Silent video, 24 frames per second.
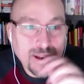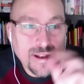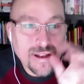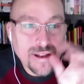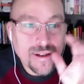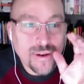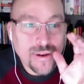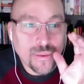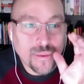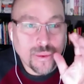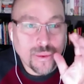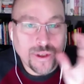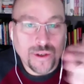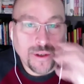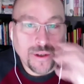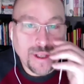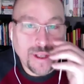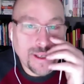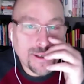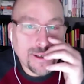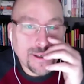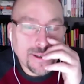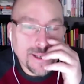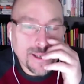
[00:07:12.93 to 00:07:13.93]
When you
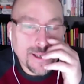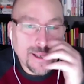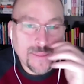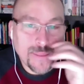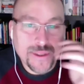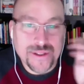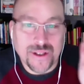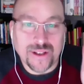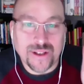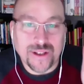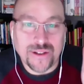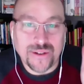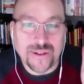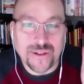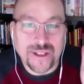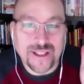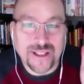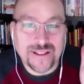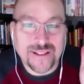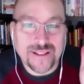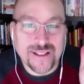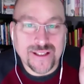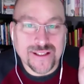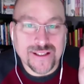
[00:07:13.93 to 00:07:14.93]
get on Amazon, you
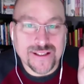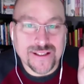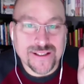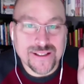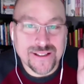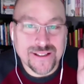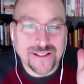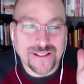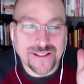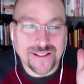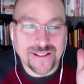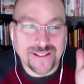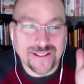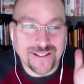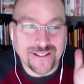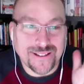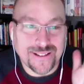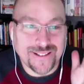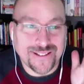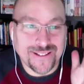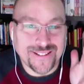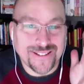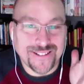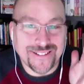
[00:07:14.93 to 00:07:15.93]
get this,
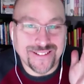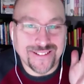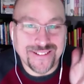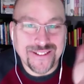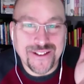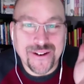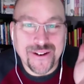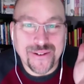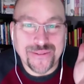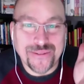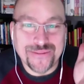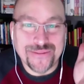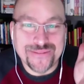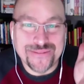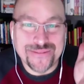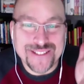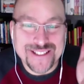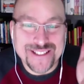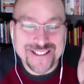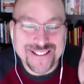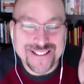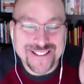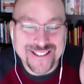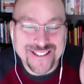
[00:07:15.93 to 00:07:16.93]

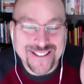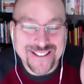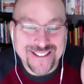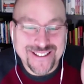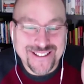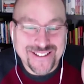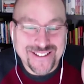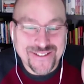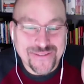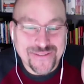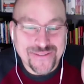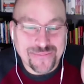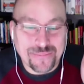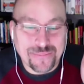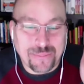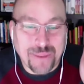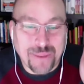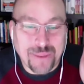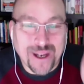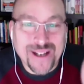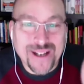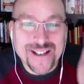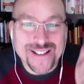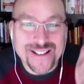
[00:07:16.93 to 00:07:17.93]
this
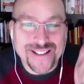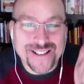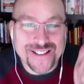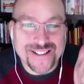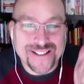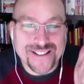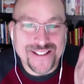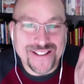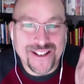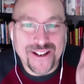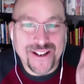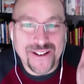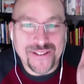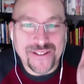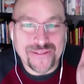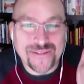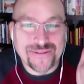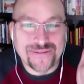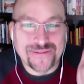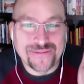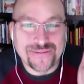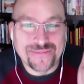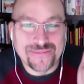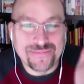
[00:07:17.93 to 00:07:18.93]
buzz of,
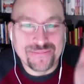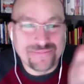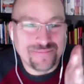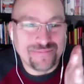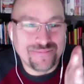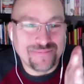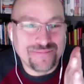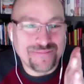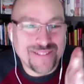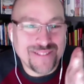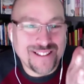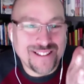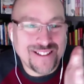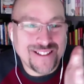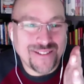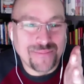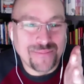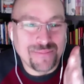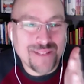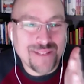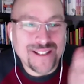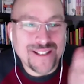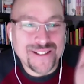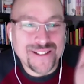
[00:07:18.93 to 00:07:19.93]

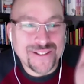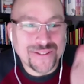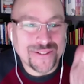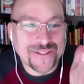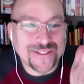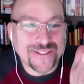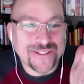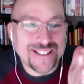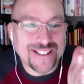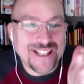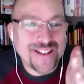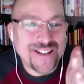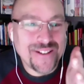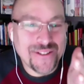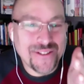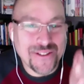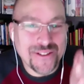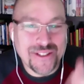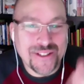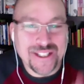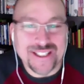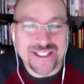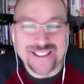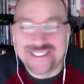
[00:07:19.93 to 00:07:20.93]
mental
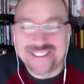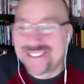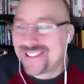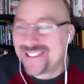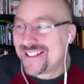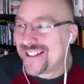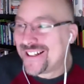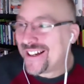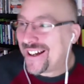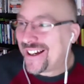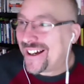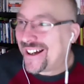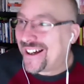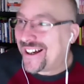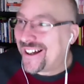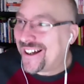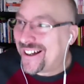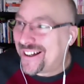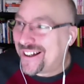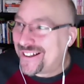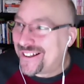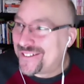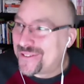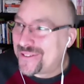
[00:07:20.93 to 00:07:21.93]
energy,
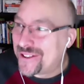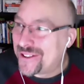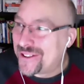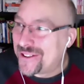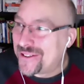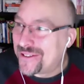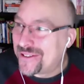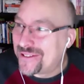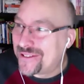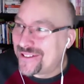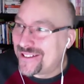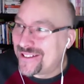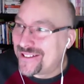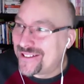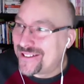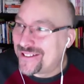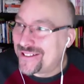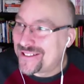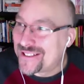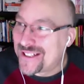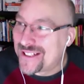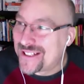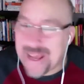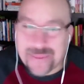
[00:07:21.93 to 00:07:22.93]

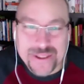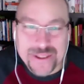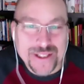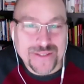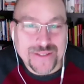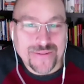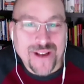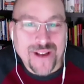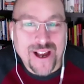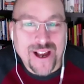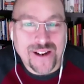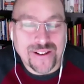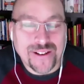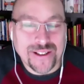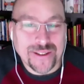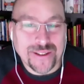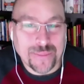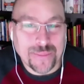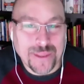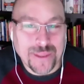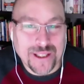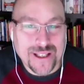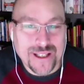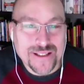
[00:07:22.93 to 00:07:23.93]
synapses firing
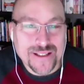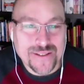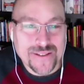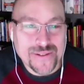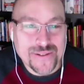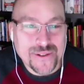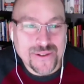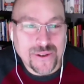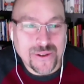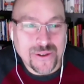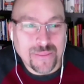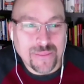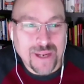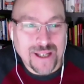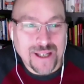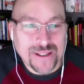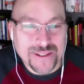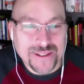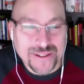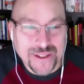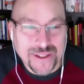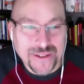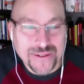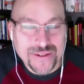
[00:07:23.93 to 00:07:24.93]
because of certain
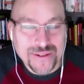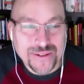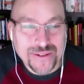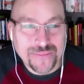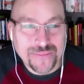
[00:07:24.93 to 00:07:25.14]
milestones.